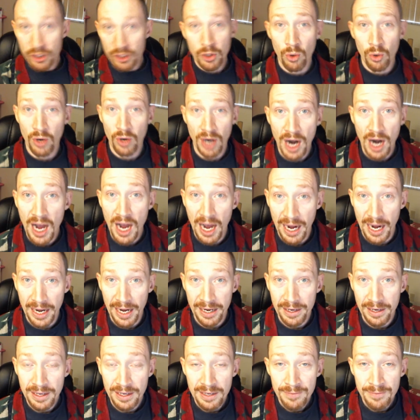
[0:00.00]
you or
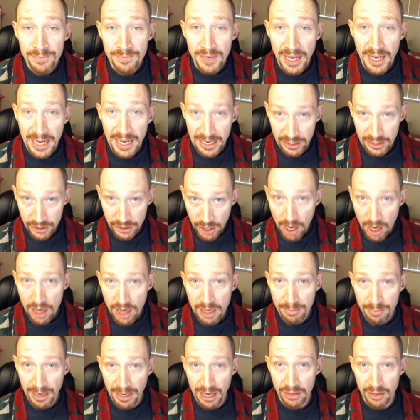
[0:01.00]
I and
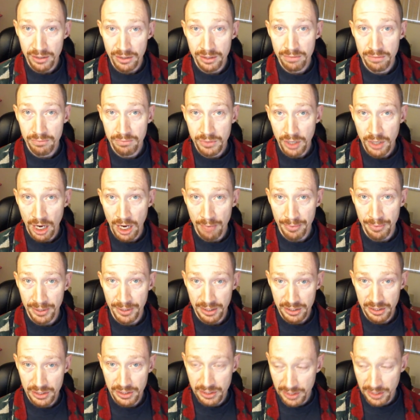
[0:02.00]
talk about
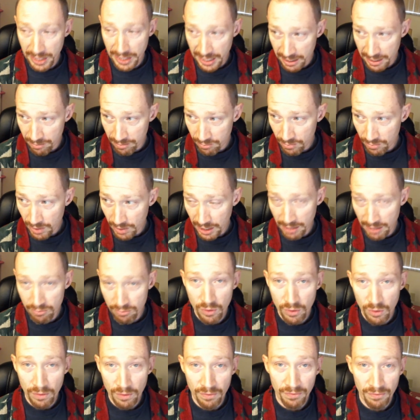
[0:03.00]
topics and, and
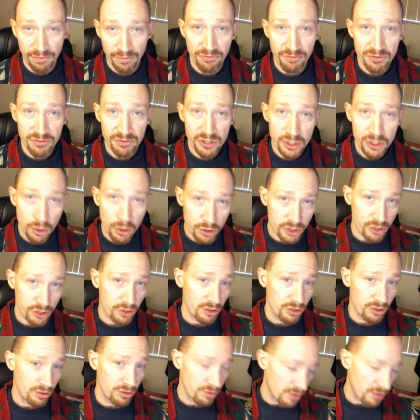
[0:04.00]
move
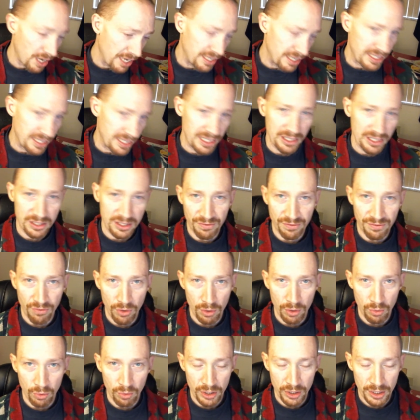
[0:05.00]
social ideas
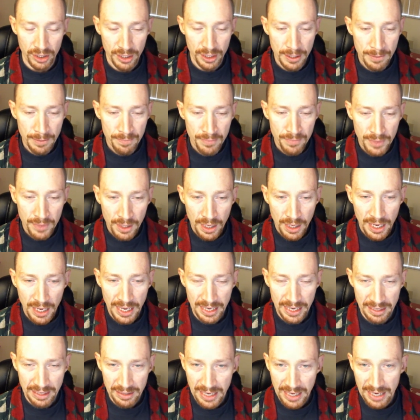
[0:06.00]
forward
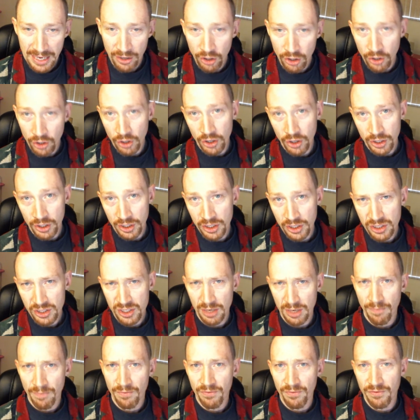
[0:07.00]
and, and earn
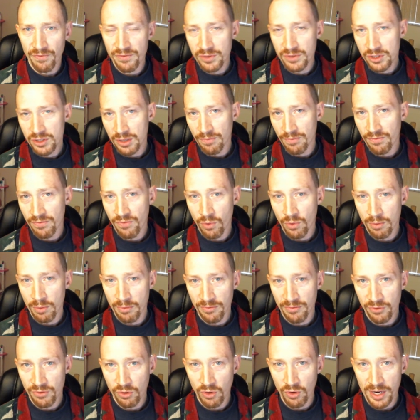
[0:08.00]
some some form
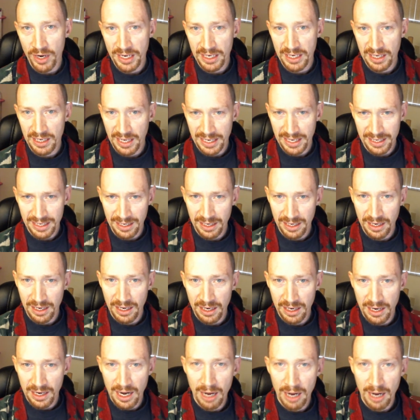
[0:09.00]
of credit, like a, an